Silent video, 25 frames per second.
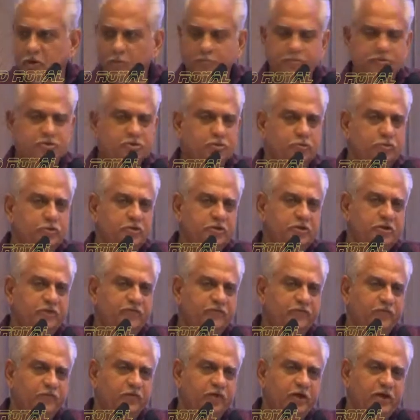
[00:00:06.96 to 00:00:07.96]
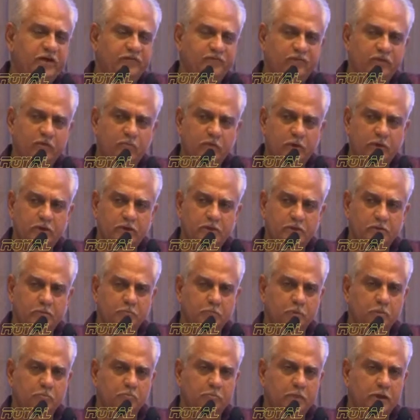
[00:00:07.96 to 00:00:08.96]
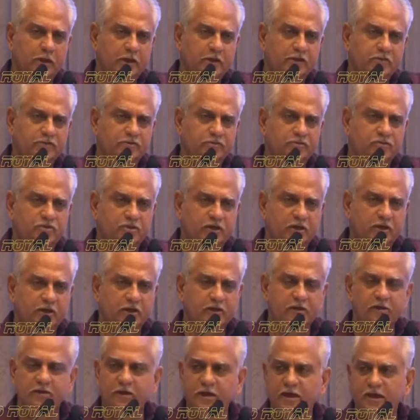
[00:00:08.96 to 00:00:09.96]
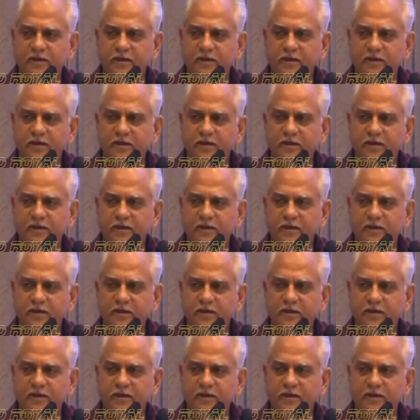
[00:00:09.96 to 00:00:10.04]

opportunity for everyone in Mumbai to try and